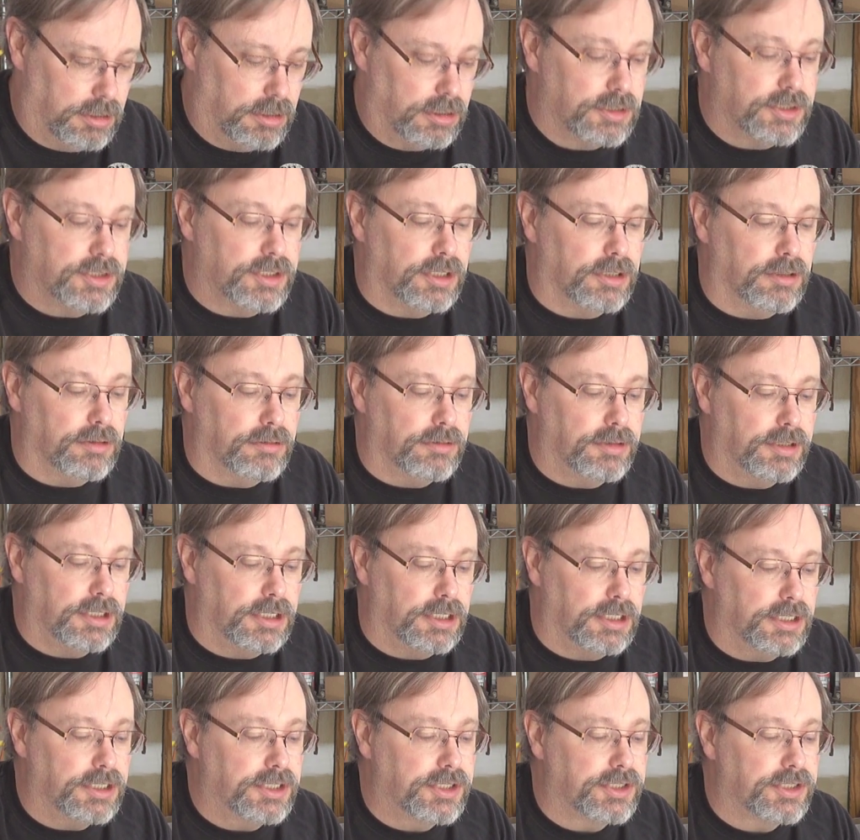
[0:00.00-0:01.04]
So
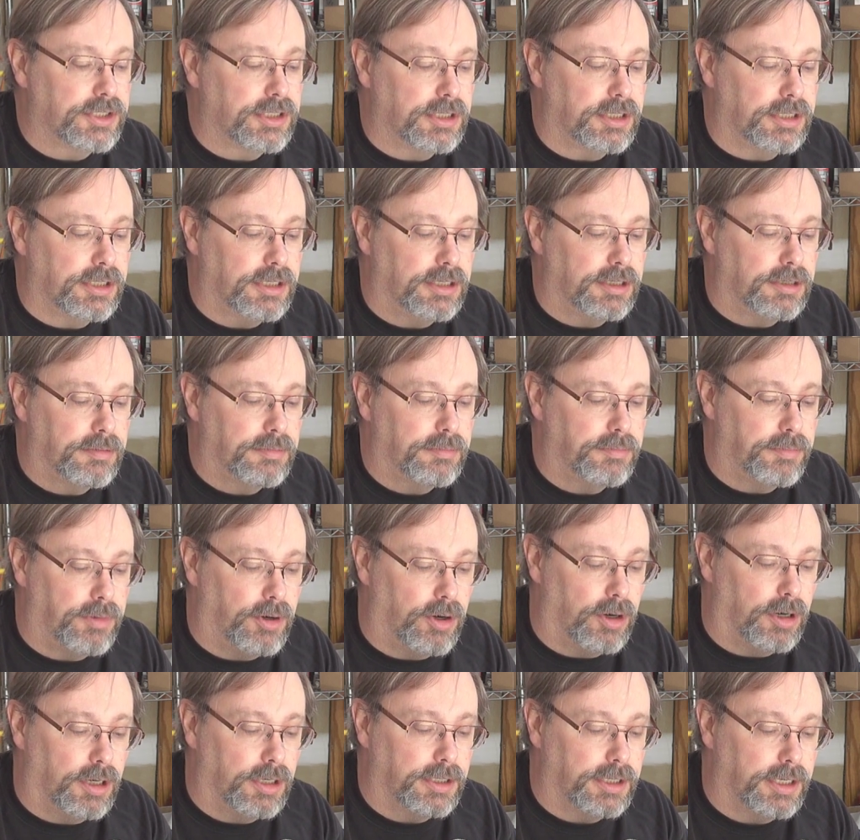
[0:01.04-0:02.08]
this
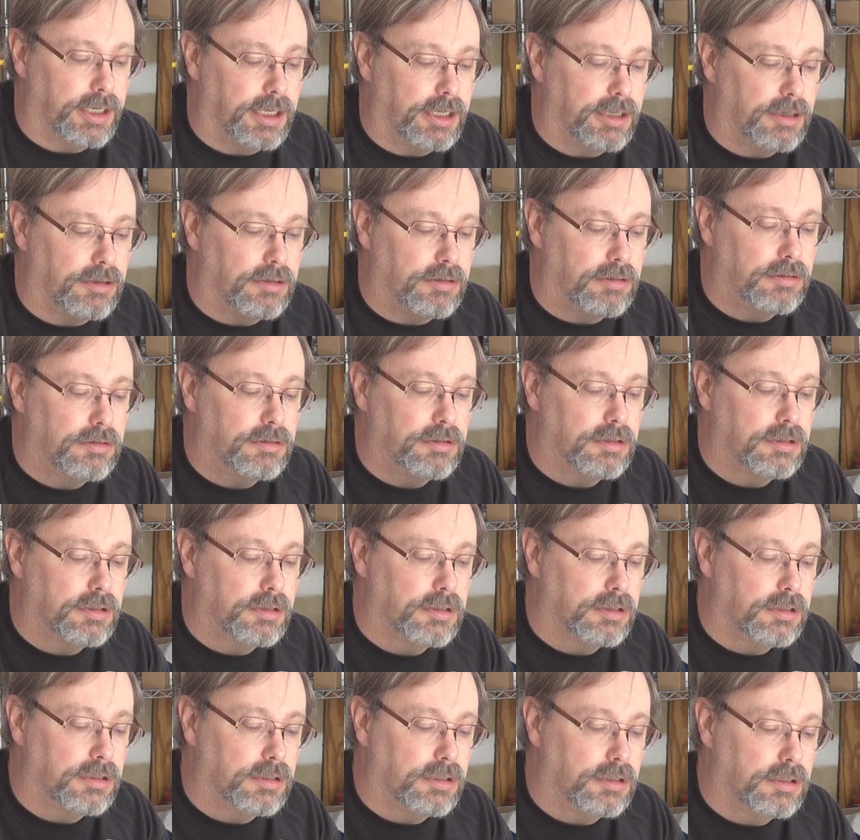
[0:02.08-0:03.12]
part now
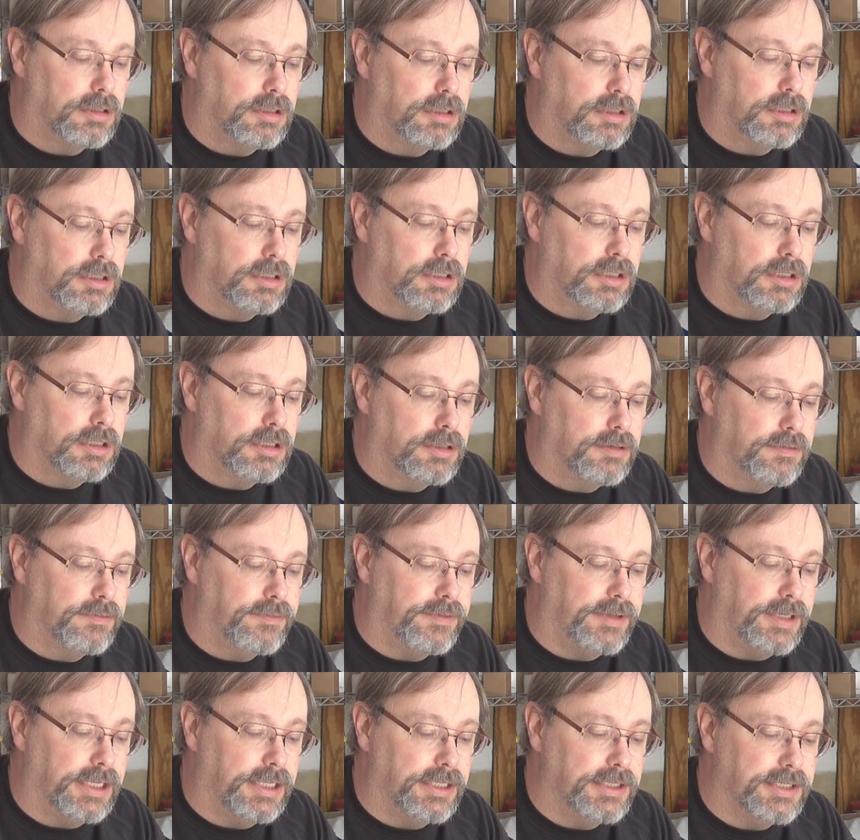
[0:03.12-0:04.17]

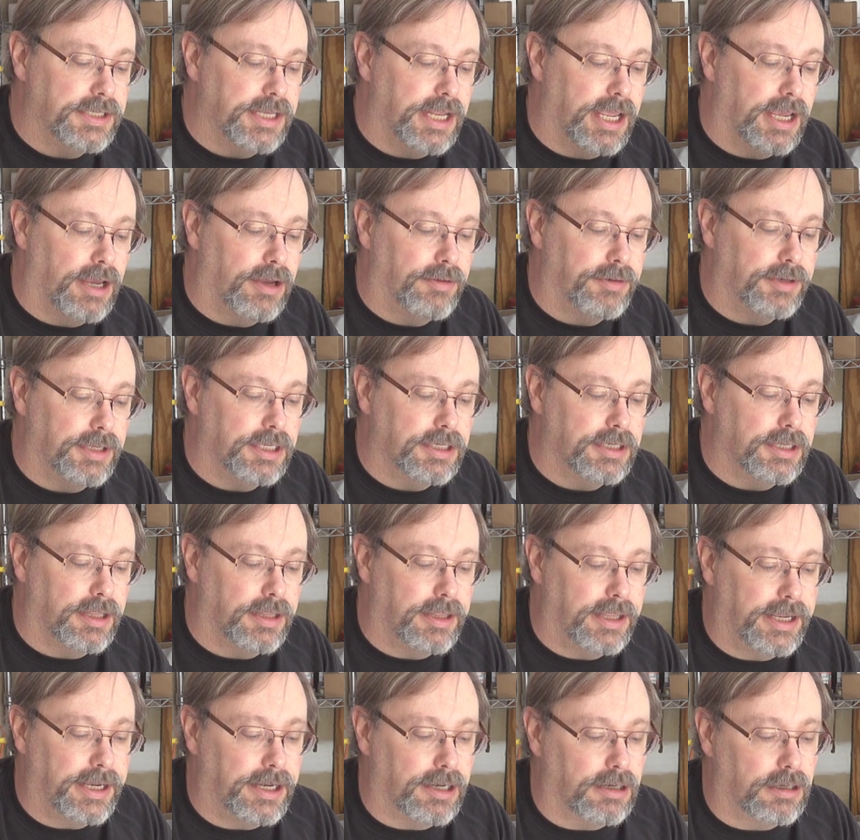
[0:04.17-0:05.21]
feeds down into
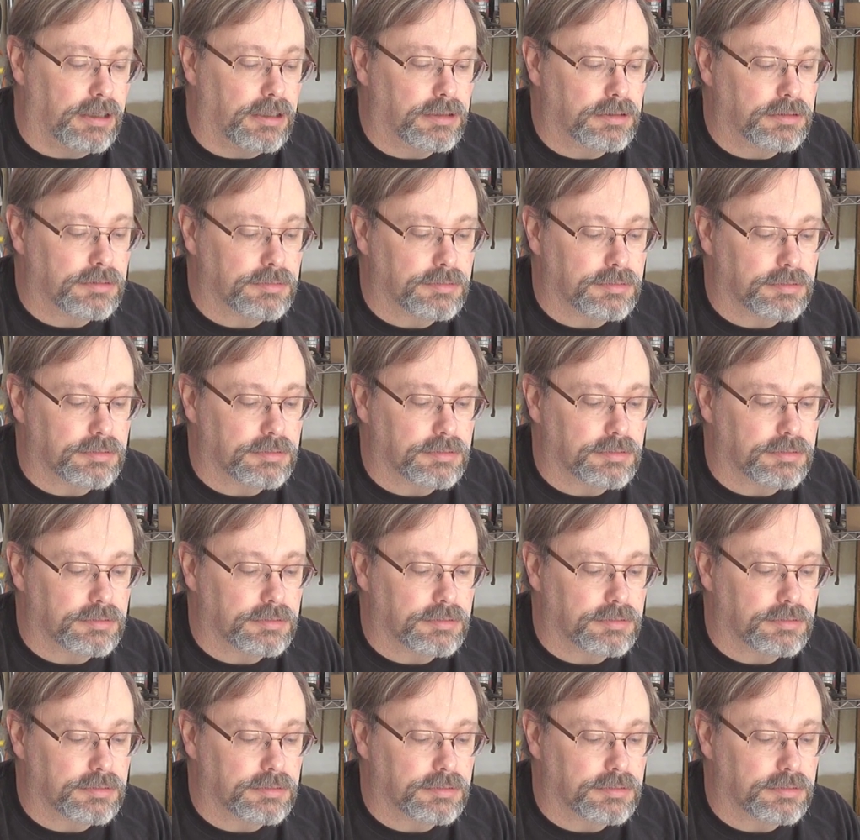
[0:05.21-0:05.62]
there.